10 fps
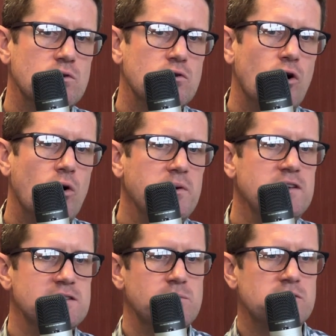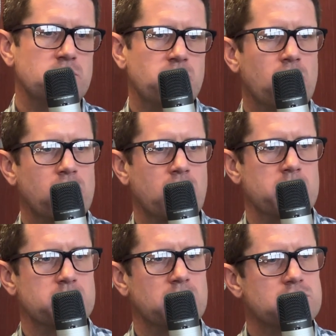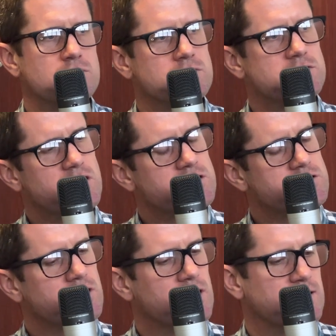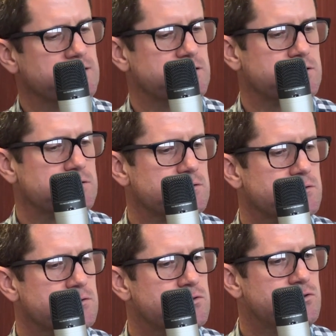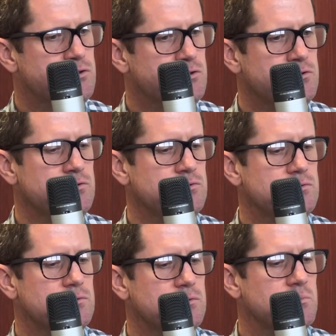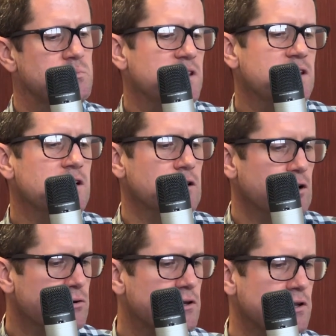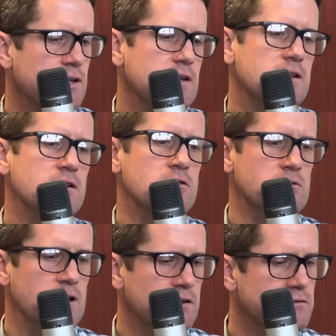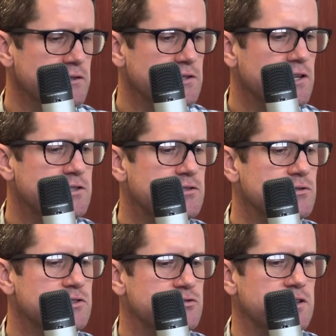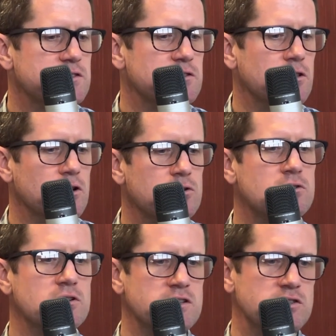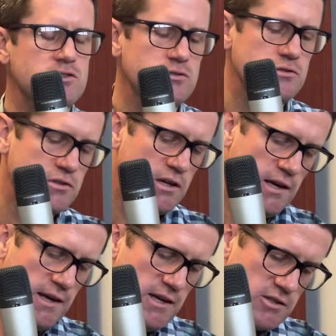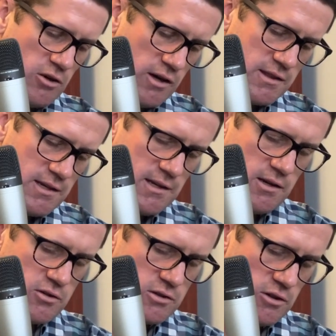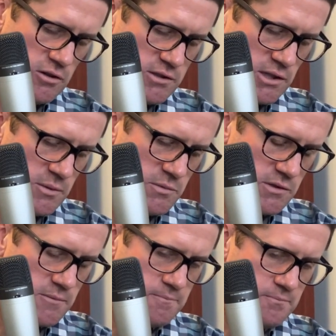copy some of the programs, but contextualize it to be locally relevant and to address local issues. So I think, because a lot of times